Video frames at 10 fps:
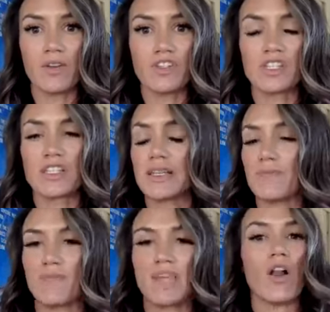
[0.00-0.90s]
Just
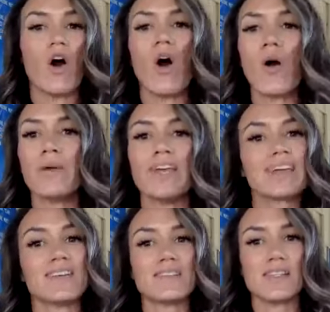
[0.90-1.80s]
it all being
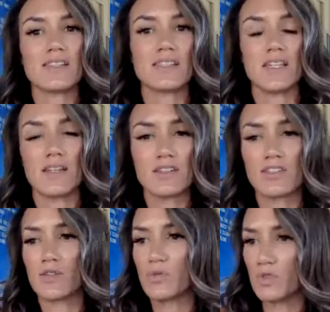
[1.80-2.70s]
consistent.
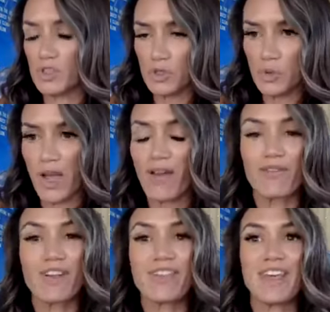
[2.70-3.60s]
You do
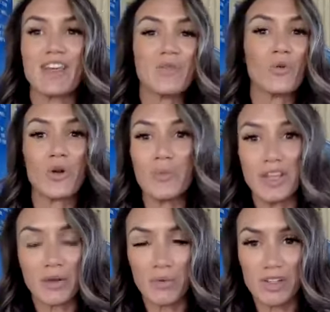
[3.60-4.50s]
everything you
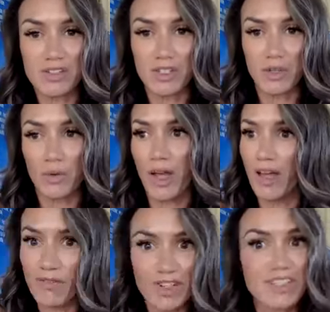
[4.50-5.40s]
normally would do
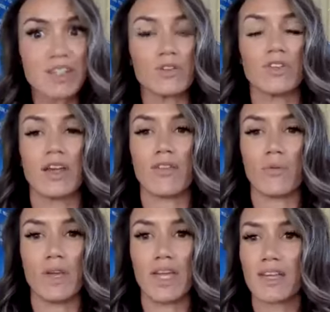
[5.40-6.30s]
every single day of the
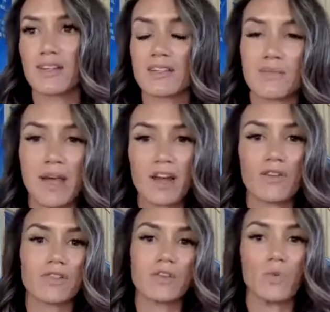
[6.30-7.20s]
week. It doesn't matter
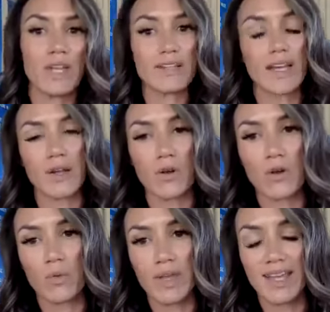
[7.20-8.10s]
if it's a weekday or
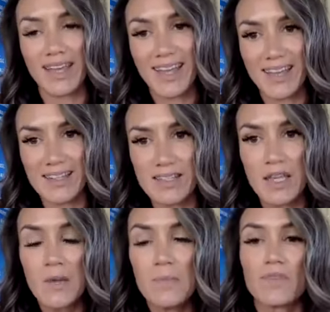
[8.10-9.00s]
a weekend.
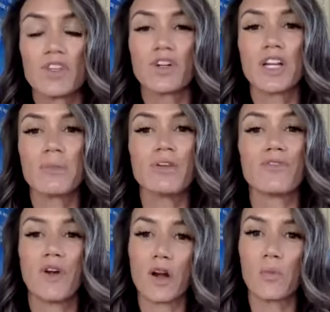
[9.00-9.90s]
You're going to be
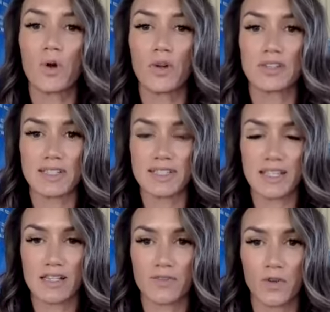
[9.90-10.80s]
far more
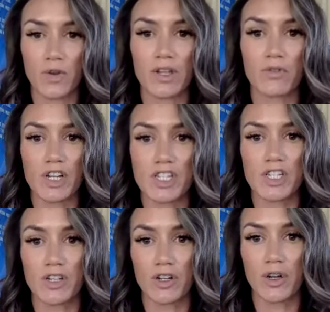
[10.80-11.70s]
successful in
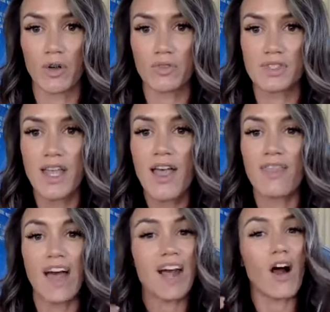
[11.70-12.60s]
reaching your goals.
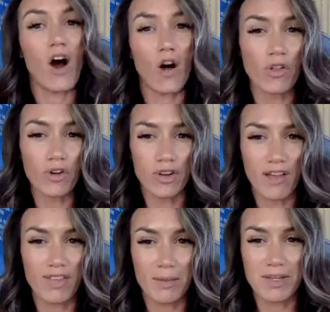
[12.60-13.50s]
That all or
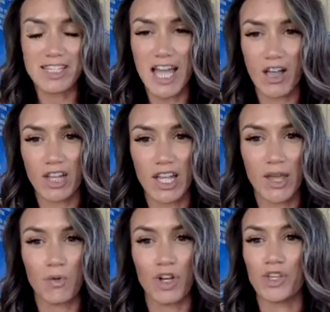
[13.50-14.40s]
nothing
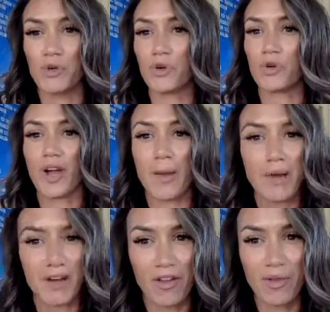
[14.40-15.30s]
mentality where you crap
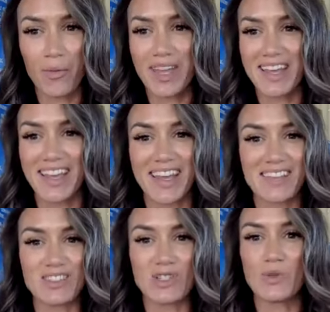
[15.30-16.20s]
out on the
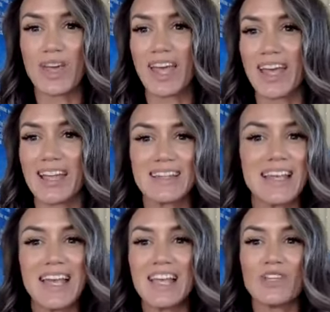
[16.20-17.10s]
weekends, you
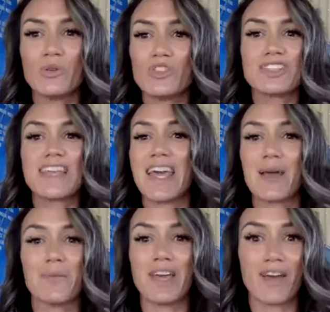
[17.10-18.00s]
just
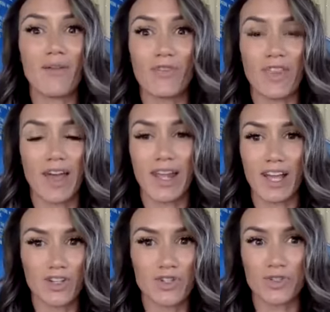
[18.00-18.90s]
can't make up for that
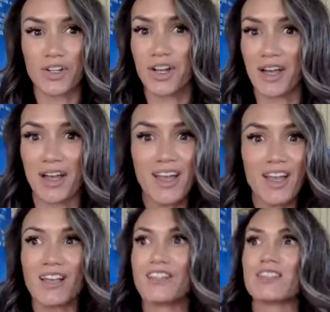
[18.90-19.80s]
extra
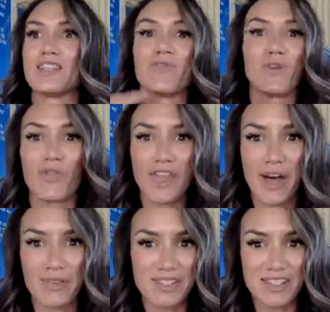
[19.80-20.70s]
several
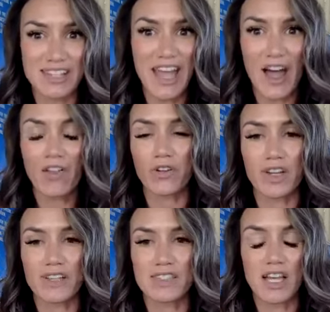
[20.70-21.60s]
thousand
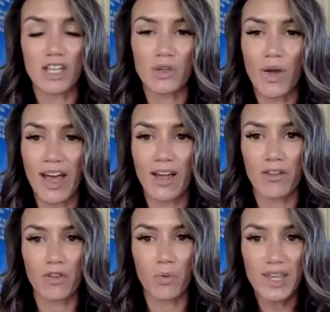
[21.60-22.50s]
calories that you had
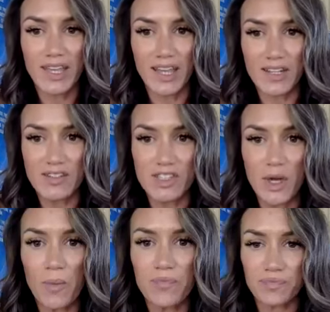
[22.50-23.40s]
on the weekend. So